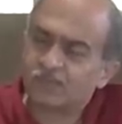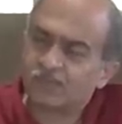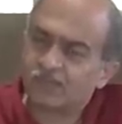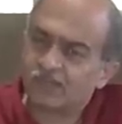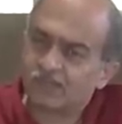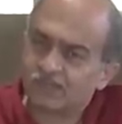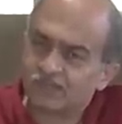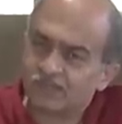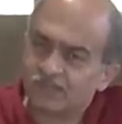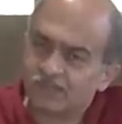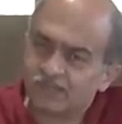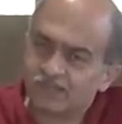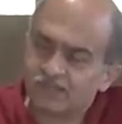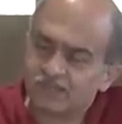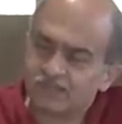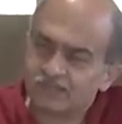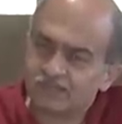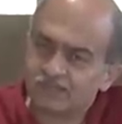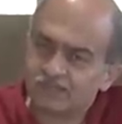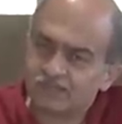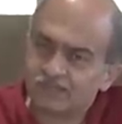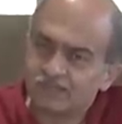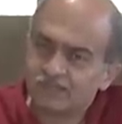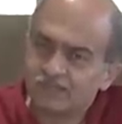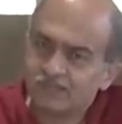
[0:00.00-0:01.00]
The other
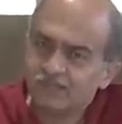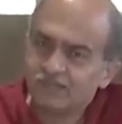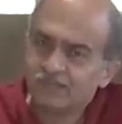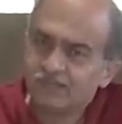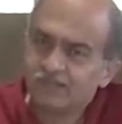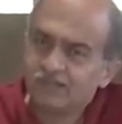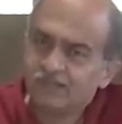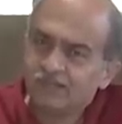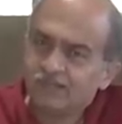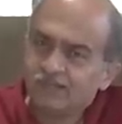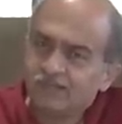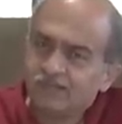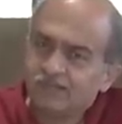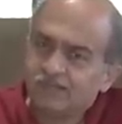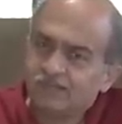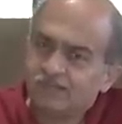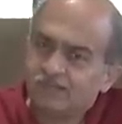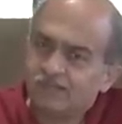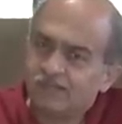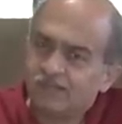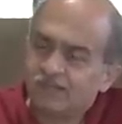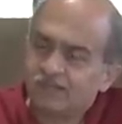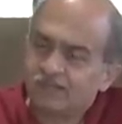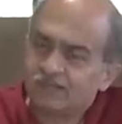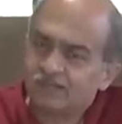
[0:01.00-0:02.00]
is
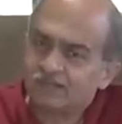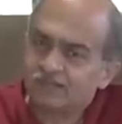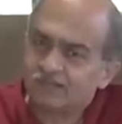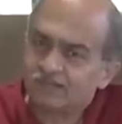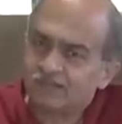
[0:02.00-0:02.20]
that